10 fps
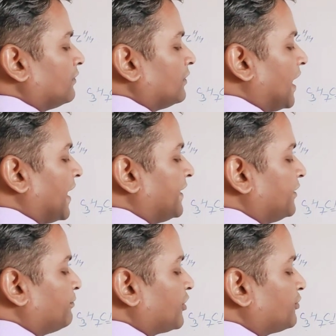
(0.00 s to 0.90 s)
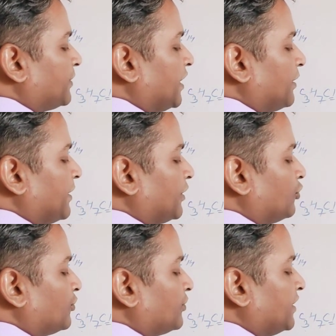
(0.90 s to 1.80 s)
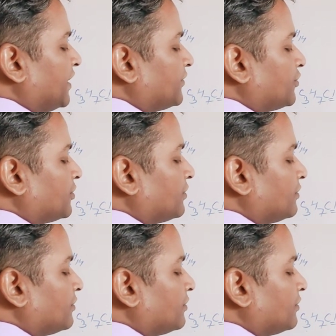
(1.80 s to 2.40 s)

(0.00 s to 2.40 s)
and it must be neighboring to CH